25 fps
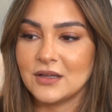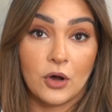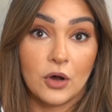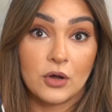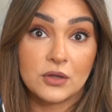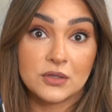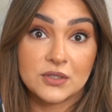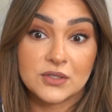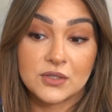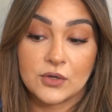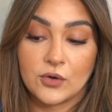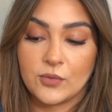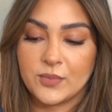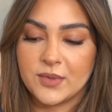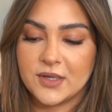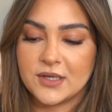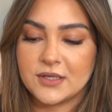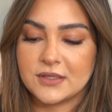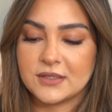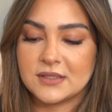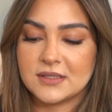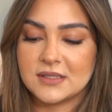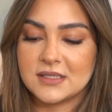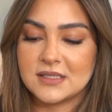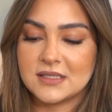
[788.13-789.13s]
Also,
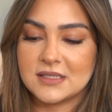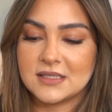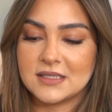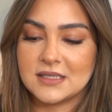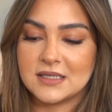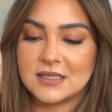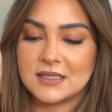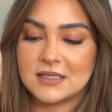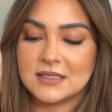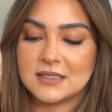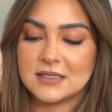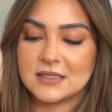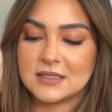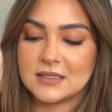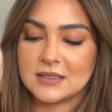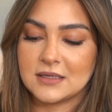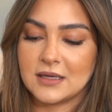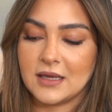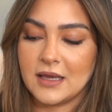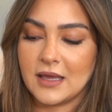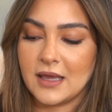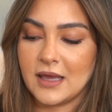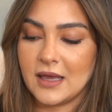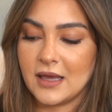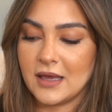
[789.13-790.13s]
because this is
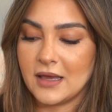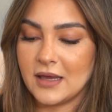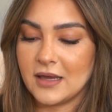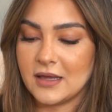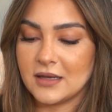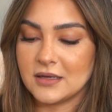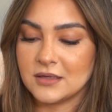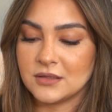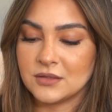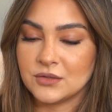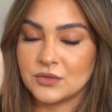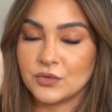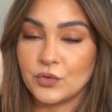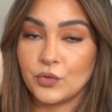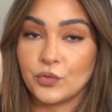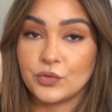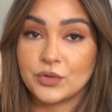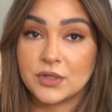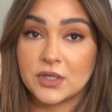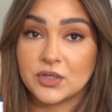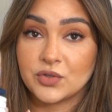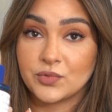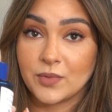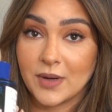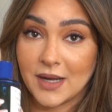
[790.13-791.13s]
an eau
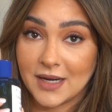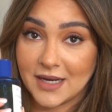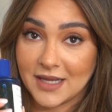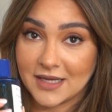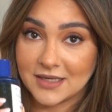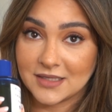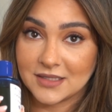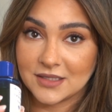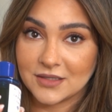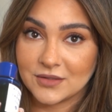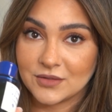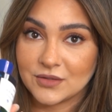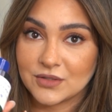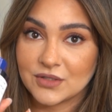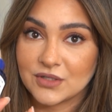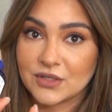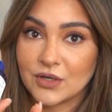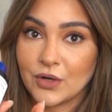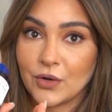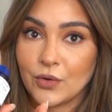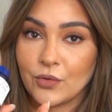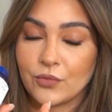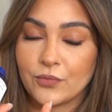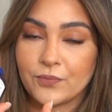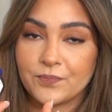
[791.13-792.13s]
de toilette,
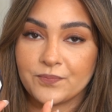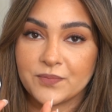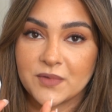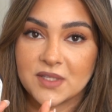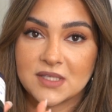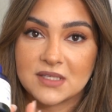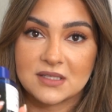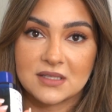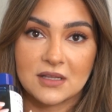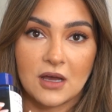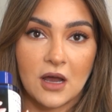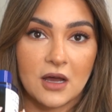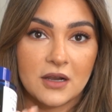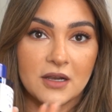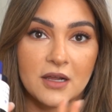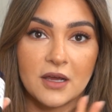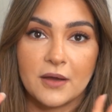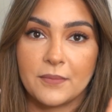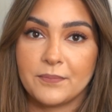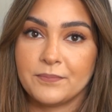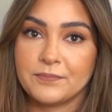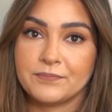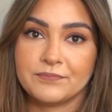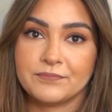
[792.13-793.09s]
so it's not